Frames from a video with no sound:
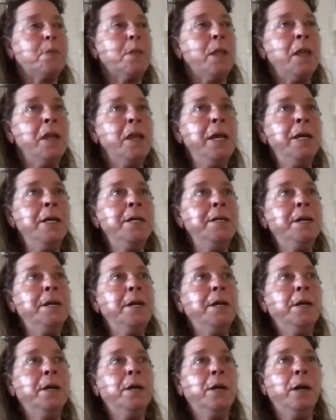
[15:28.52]
and
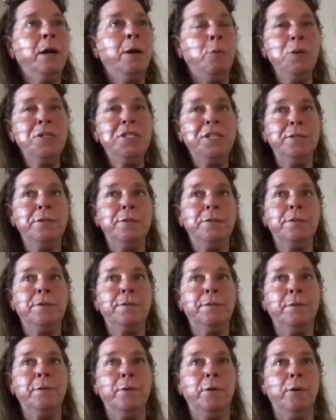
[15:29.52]
I wasn't
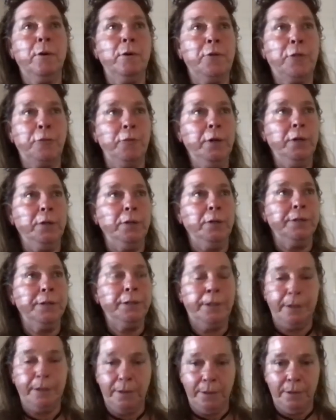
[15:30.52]
thrilled
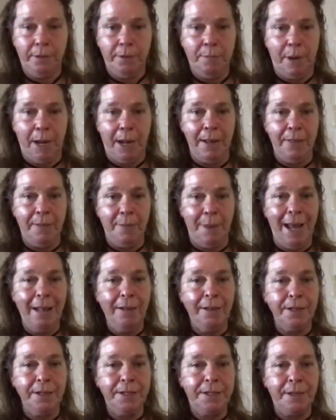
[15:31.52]
by the
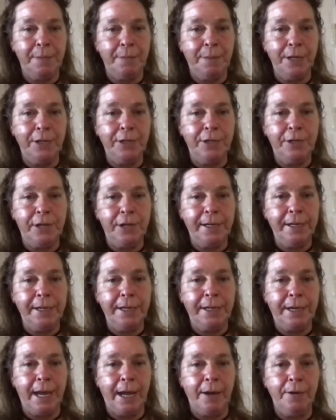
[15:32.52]
balance in my checking
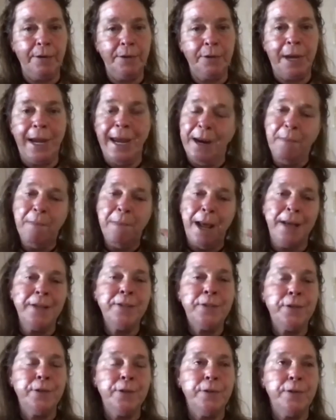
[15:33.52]
account. So I had a
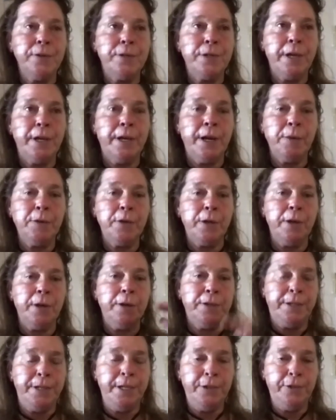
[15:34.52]
master's and I was on a
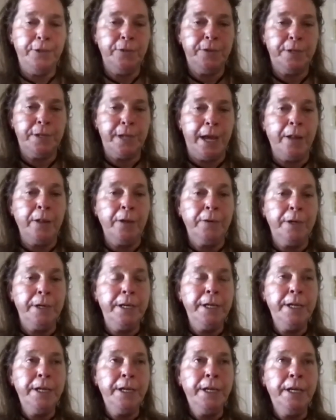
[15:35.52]
teacher's
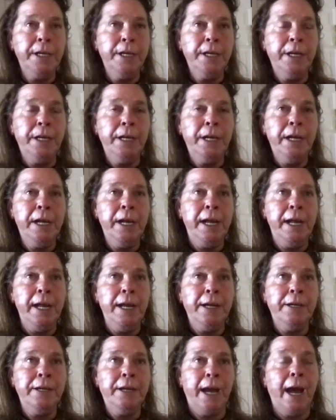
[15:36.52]
salary.
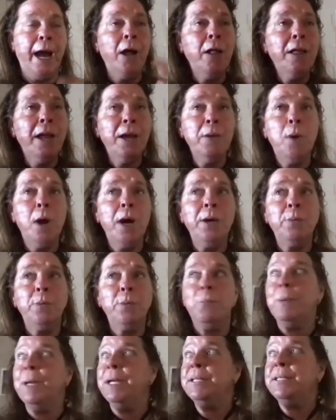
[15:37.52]
And all I wanted
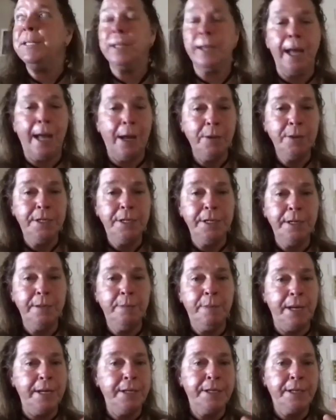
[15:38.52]
were basic housing,
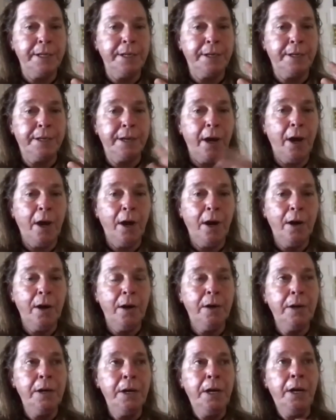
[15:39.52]
basic
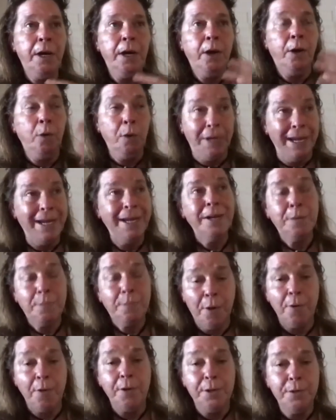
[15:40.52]
car, organic
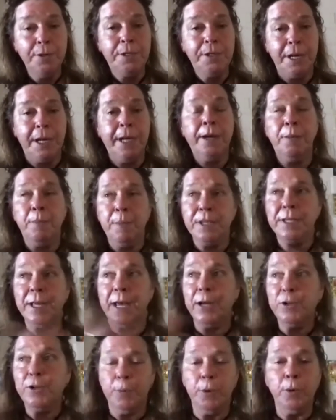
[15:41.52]
produce, and a
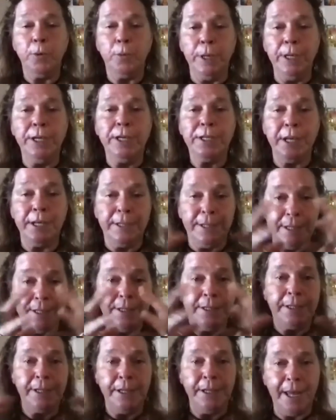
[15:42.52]
massage per week, because I
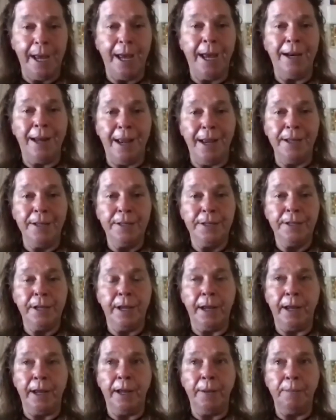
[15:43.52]
did see that as
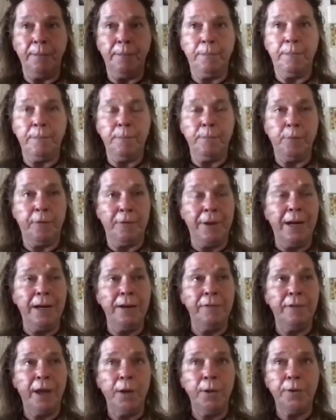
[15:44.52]
uh,
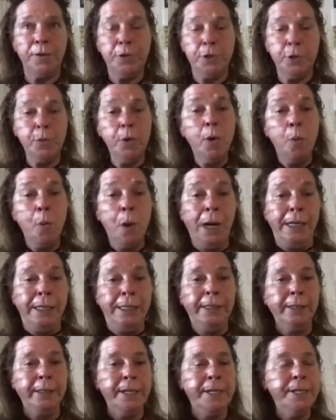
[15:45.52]
preventative health 201
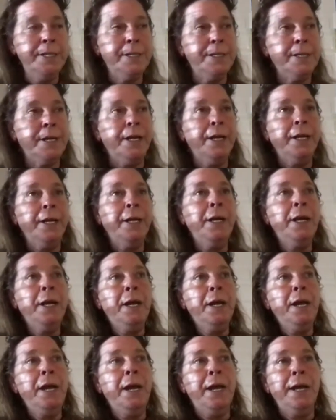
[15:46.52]
at least
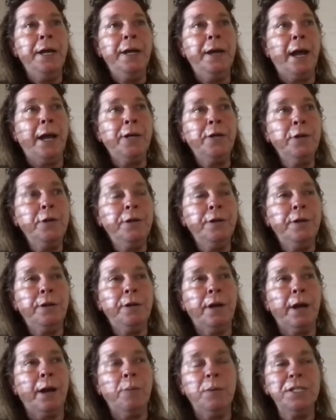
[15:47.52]
and I couldn't,
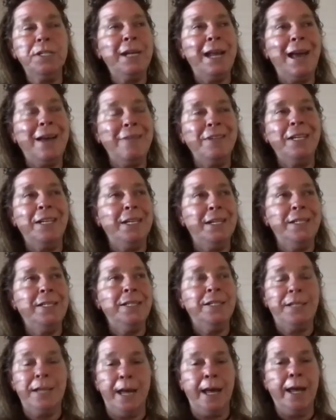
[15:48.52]
I wasn't having an
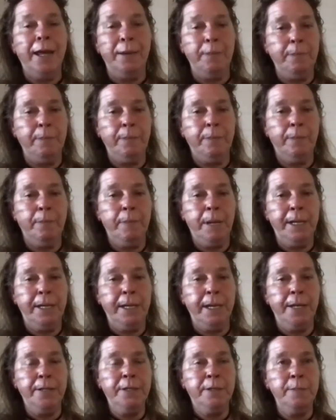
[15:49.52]
easy time
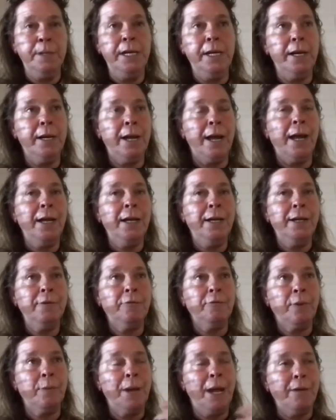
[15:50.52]
making ends meet. And I,
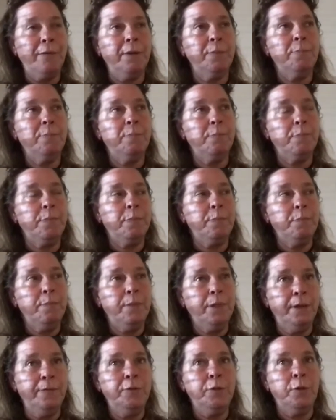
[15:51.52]
from having
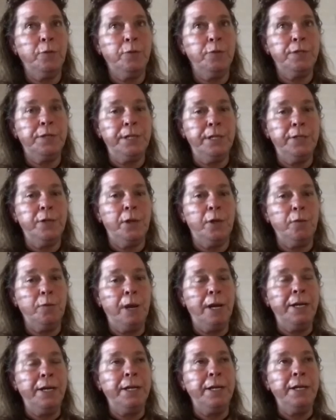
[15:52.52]
lived overseas
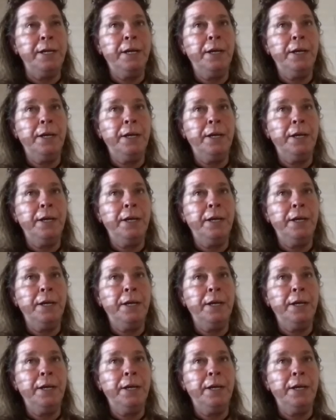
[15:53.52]
already,